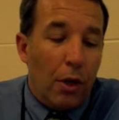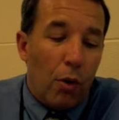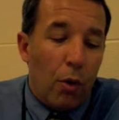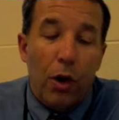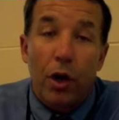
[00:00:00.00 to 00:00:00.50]

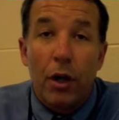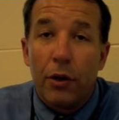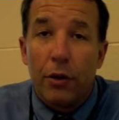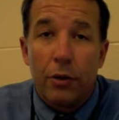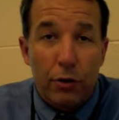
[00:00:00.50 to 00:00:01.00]
or
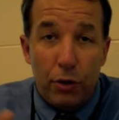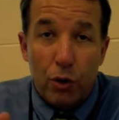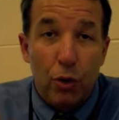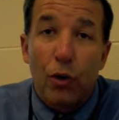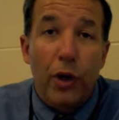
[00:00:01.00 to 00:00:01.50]

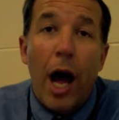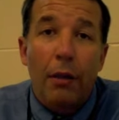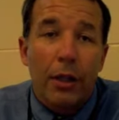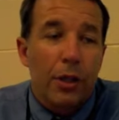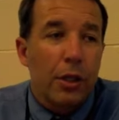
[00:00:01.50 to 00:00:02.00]
Google
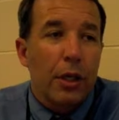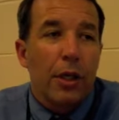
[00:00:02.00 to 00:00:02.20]
knowledge.